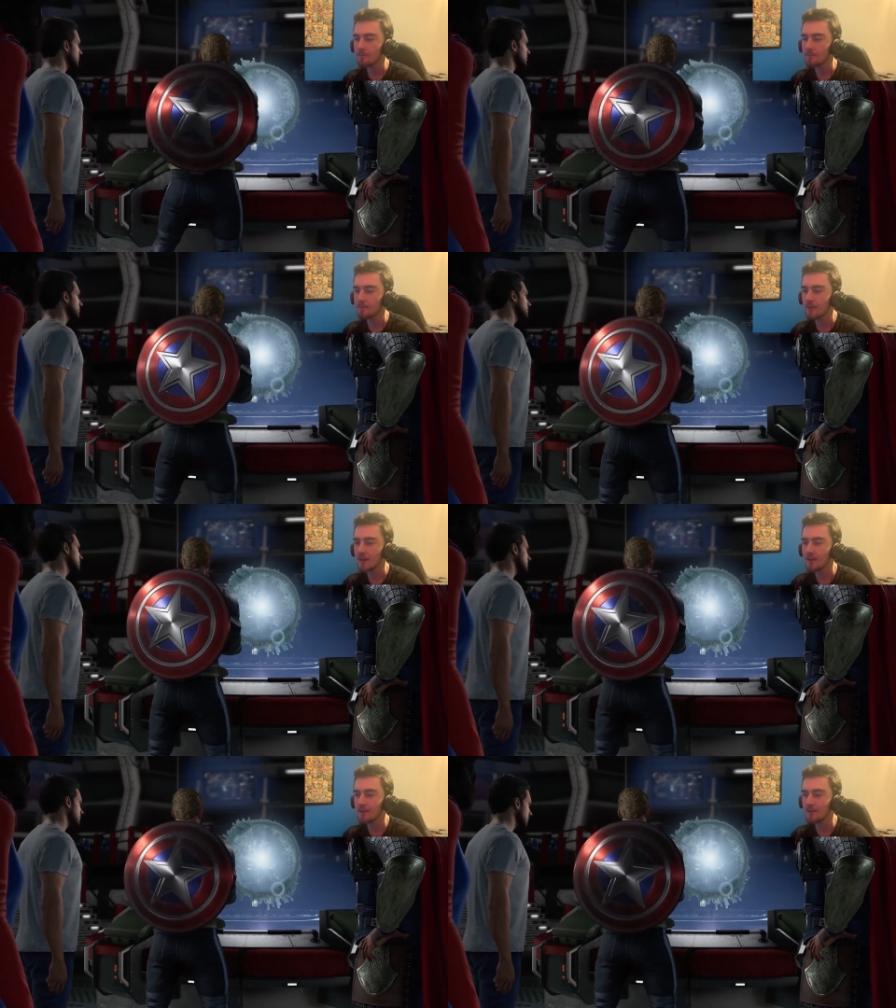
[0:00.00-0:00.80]

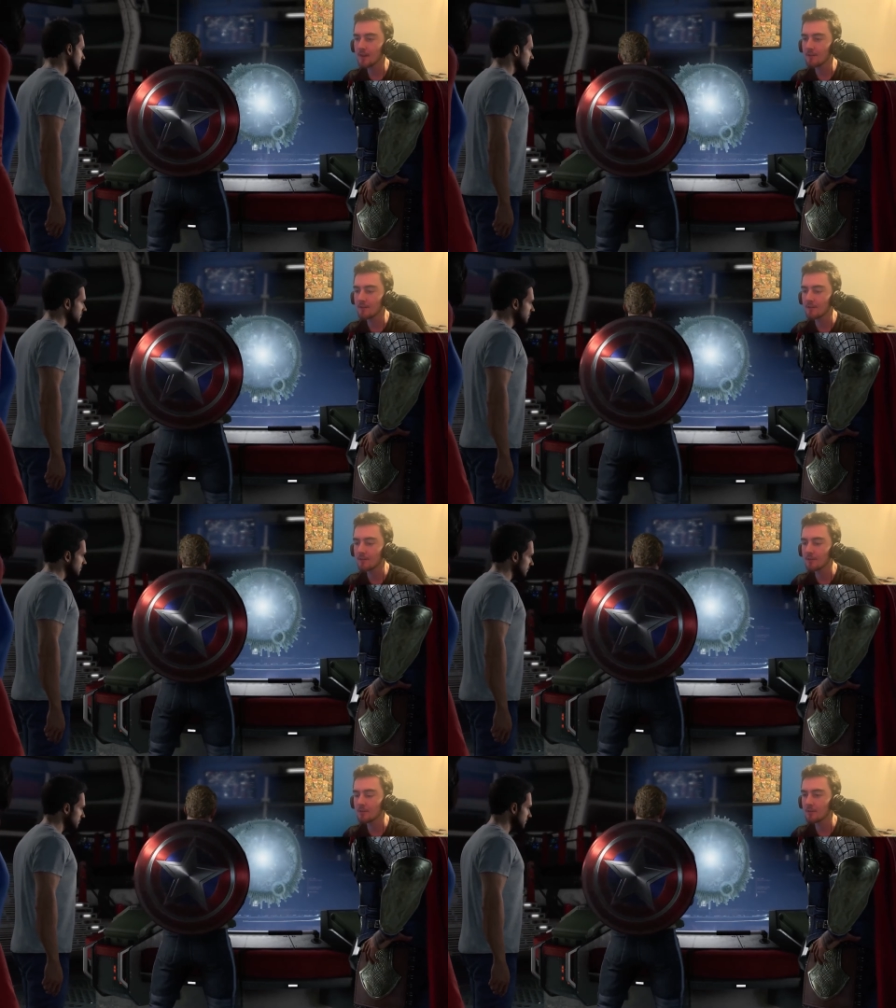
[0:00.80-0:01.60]
Ah, Jarvis.
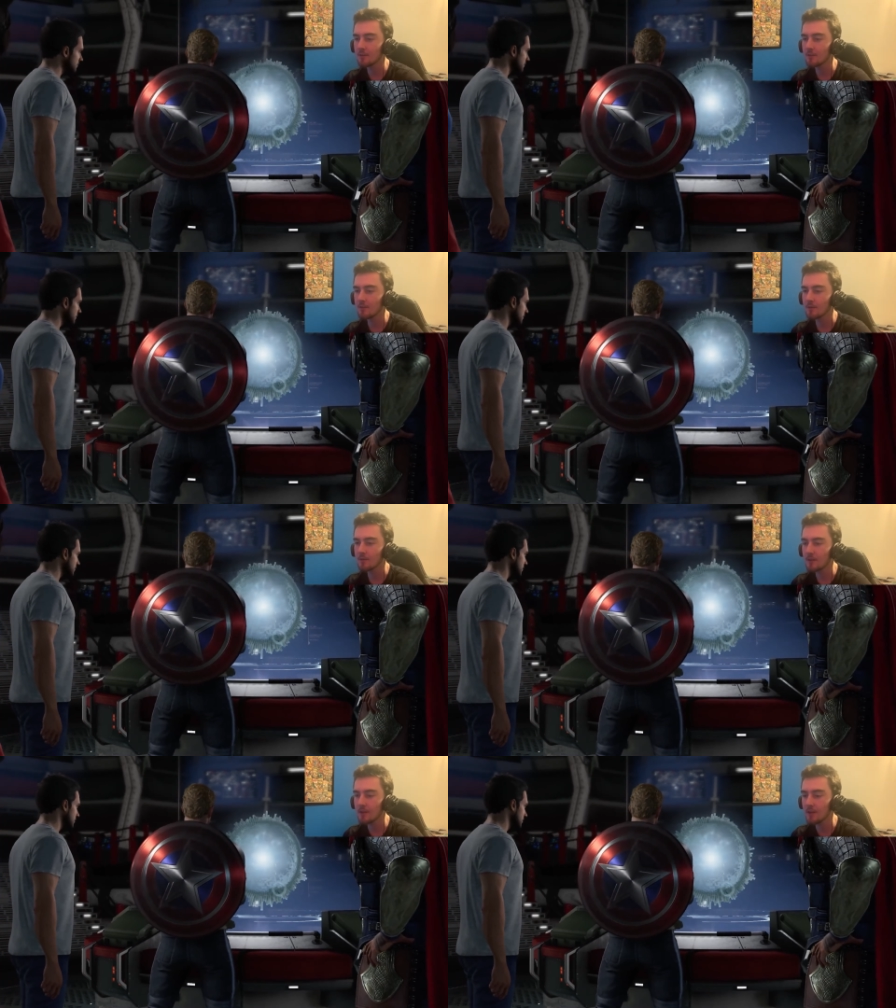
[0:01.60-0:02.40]

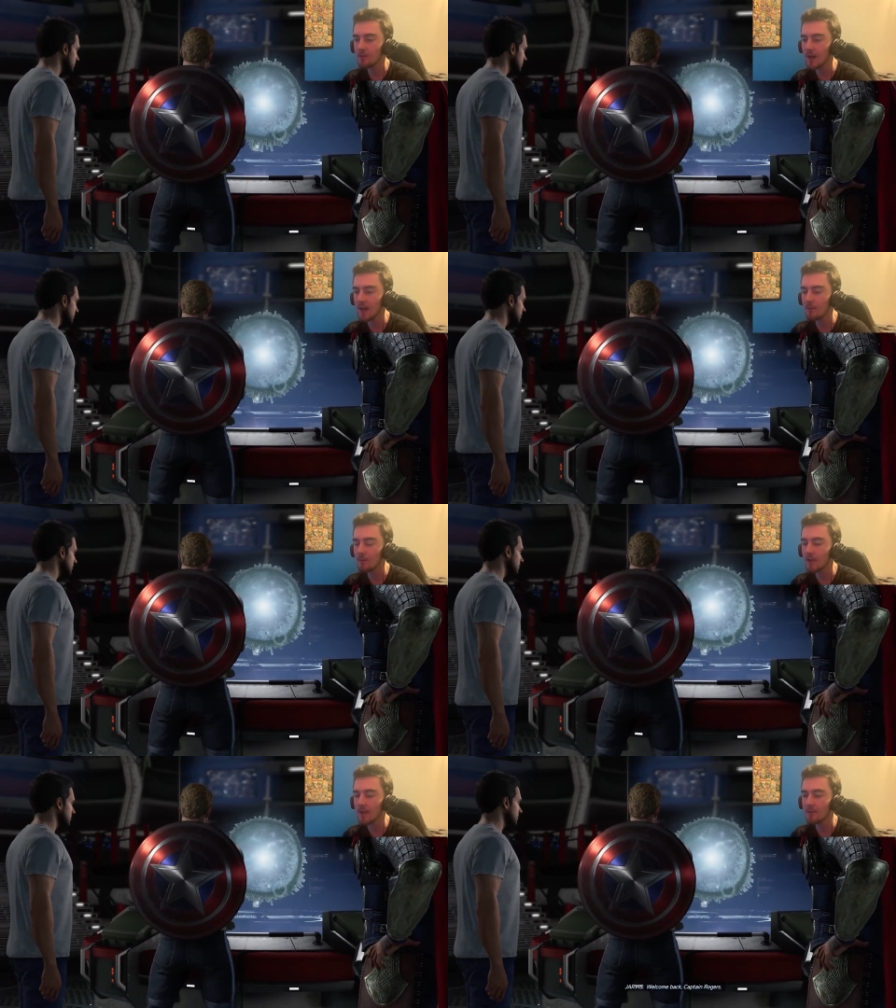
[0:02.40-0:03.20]
Yes, I am
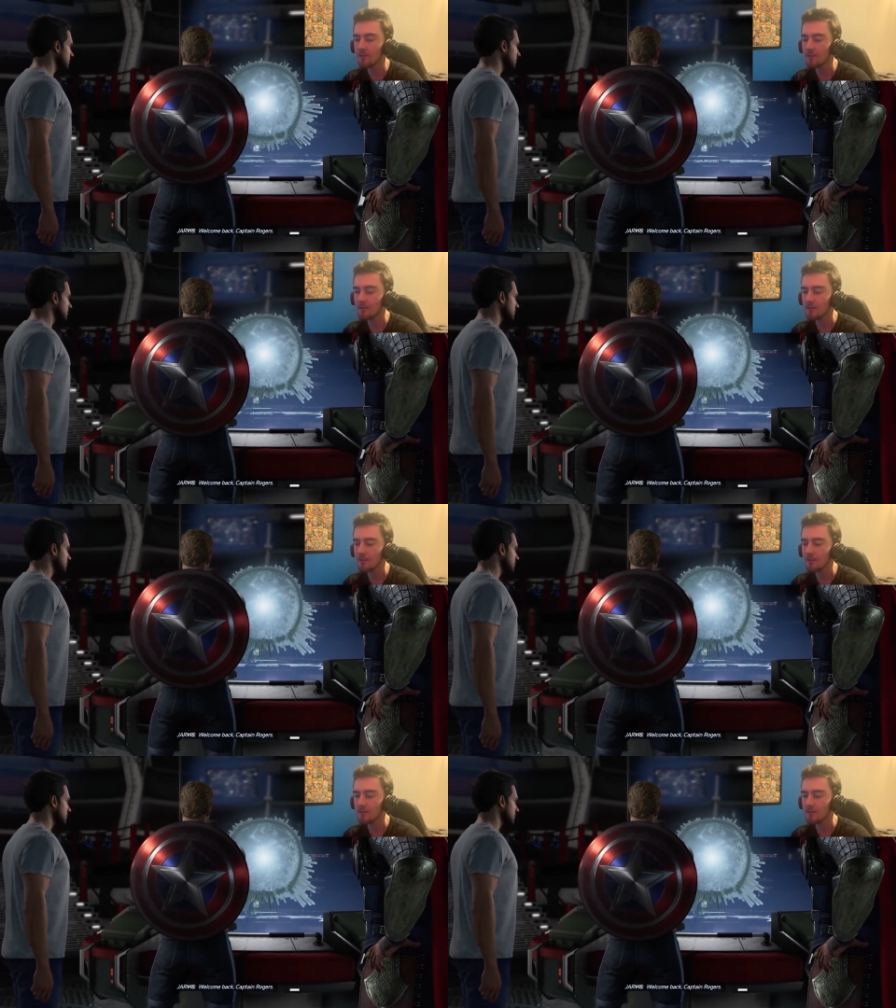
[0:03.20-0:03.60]
alive. Welcome